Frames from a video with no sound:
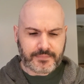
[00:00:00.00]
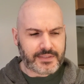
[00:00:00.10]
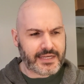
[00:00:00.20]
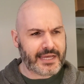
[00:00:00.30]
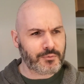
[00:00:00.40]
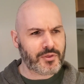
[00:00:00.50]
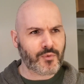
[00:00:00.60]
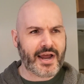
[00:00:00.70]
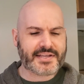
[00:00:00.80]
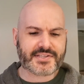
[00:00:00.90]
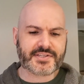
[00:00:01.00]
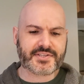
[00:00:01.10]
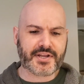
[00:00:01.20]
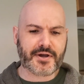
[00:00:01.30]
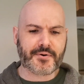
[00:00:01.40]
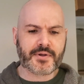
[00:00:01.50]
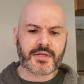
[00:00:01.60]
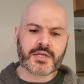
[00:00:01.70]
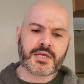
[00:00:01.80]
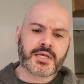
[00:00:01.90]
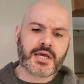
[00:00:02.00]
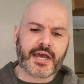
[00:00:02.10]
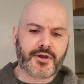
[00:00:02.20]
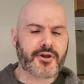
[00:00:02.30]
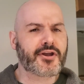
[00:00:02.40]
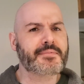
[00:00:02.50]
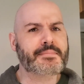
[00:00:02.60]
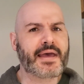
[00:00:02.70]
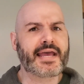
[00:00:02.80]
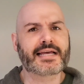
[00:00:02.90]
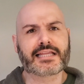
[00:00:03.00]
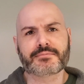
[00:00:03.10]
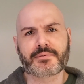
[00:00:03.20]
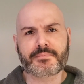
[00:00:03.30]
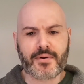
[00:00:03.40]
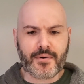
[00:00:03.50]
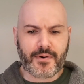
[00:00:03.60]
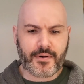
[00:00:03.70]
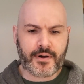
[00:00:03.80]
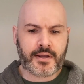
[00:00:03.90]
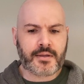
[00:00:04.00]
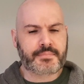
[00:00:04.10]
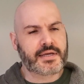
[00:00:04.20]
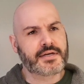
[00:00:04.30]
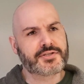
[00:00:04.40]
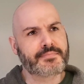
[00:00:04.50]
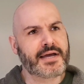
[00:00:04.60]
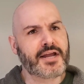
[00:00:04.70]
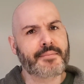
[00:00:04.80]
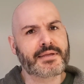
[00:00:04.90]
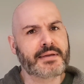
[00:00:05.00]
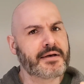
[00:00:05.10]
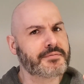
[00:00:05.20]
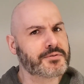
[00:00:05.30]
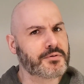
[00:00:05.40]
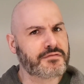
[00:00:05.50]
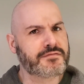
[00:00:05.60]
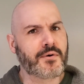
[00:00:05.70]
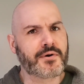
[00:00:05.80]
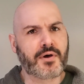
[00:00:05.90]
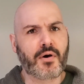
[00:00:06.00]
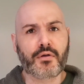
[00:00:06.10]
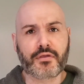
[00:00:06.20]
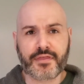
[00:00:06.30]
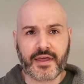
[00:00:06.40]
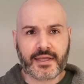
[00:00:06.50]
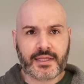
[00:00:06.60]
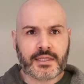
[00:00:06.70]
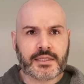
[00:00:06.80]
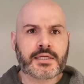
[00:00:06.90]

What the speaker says: And with razzes, I know you're going to be paying a little bit more because you might not be able to afford the whole thing.